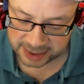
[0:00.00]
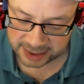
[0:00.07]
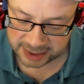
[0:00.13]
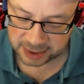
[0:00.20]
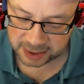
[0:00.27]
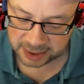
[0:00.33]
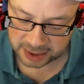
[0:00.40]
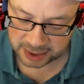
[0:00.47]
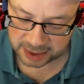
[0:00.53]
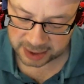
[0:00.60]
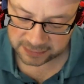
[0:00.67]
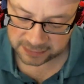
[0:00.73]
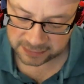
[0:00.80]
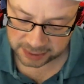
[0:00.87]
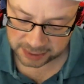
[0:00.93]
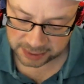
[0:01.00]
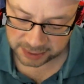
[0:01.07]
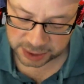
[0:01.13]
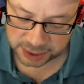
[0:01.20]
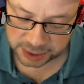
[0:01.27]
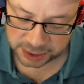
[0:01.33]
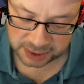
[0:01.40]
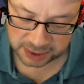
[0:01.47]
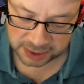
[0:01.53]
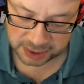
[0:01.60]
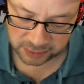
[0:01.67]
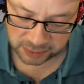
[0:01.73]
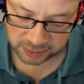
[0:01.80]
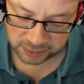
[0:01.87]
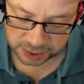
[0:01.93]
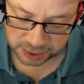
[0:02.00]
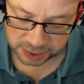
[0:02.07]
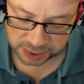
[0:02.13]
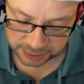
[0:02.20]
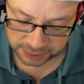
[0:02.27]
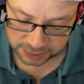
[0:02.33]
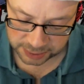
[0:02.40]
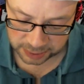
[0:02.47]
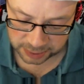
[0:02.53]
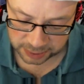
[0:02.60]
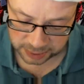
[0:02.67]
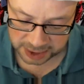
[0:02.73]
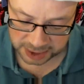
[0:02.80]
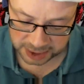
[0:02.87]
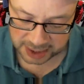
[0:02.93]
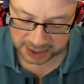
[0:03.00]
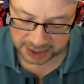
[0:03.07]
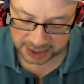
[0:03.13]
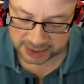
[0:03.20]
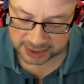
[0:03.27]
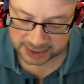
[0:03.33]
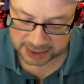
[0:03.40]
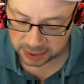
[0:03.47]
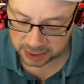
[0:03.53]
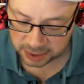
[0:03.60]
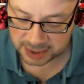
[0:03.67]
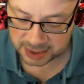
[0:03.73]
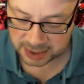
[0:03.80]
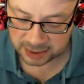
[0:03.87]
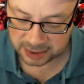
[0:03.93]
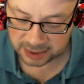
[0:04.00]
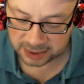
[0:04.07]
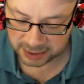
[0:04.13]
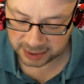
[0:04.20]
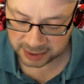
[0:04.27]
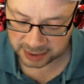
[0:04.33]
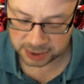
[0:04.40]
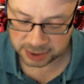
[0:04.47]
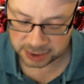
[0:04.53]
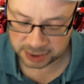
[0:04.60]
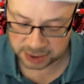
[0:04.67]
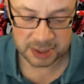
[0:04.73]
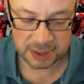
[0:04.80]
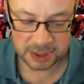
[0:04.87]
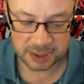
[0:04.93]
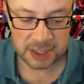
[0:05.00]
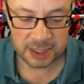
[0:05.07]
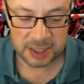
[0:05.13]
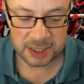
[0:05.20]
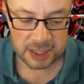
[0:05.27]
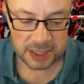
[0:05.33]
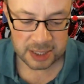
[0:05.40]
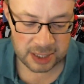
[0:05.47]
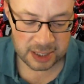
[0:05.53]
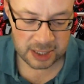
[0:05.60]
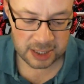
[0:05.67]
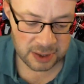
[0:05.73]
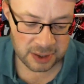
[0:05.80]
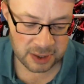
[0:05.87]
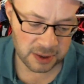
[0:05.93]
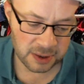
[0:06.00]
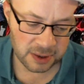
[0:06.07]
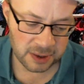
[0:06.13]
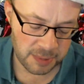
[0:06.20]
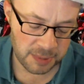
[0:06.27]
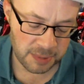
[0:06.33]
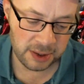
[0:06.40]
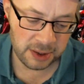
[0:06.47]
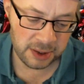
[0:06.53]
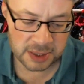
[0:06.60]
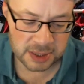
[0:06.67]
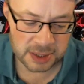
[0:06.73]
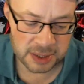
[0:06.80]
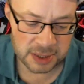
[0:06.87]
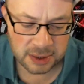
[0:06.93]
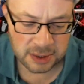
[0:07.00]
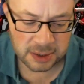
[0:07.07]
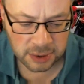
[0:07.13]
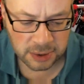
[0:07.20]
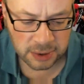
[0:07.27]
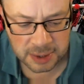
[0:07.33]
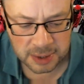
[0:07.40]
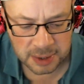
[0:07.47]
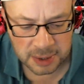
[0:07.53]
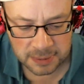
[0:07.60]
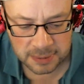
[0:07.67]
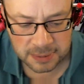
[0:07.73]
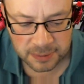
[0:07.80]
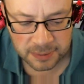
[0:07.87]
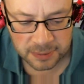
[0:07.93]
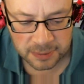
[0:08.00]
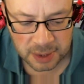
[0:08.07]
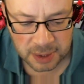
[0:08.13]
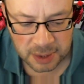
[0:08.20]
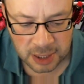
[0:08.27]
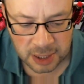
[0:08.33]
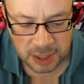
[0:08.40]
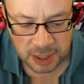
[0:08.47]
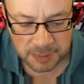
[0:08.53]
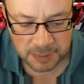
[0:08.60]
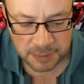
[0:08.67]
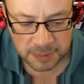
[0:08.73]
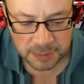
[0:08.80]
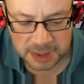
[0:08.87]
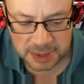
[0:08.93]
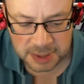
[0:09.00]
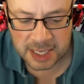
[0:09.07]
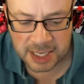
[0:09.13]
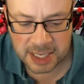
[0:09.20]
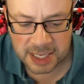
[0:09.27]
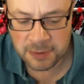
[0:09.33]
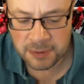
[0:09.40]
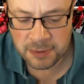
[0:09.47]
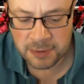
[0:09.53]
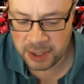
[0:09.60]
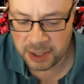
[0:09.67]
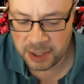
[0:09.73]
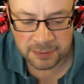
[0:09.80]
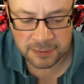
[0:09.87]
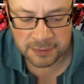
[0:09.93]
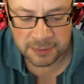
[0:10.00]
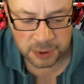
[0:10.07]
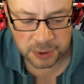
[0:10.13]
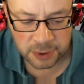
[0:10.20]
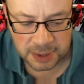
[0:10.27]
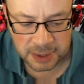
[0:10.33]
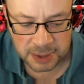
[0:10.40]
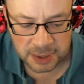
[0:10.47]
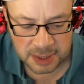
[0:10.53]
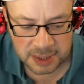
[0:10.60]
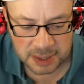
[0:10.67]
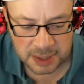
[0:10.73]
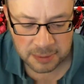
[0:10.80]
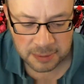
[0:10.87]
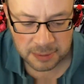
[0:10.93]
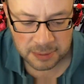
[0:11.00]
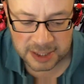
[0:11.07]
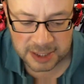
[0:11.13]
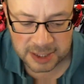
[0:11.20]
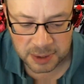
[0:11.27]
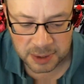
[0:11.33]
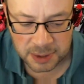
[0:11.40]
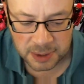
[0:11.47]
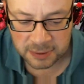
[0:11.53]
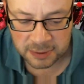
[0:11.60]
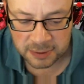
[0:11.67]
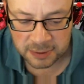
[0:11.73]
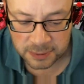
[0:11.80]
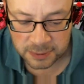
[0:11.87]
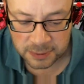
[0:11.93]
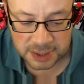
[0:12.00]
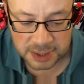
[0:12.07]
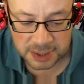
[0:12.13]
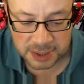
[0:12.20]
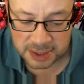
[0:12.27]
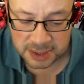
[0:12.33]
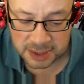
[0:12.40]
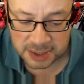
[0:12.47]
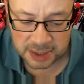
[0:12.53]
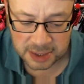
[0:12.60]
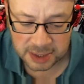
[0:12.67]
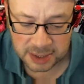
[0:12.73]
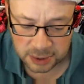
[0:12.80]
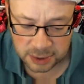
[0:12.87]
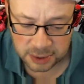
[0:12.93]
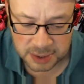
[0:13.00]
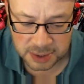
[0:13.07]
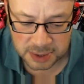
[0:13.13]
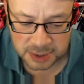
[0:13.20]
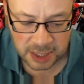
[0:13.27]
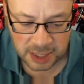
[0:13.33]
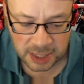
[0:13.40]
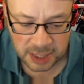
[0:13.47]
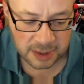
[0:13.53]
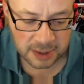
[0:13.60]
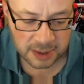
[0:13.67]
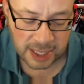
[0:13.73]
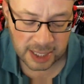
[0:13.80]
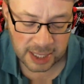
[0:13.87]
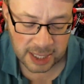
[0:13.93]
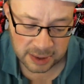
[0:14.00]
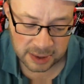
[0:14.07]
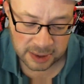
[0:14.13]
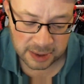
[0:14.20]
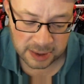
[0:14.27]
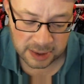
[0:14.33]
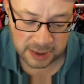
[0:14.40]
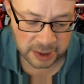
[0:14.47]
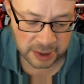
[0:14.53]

that has foundation in religious law is not an innovation, even if the companions did not do it, because their refraining from doing it might have been for a certain excuse that they had at the time,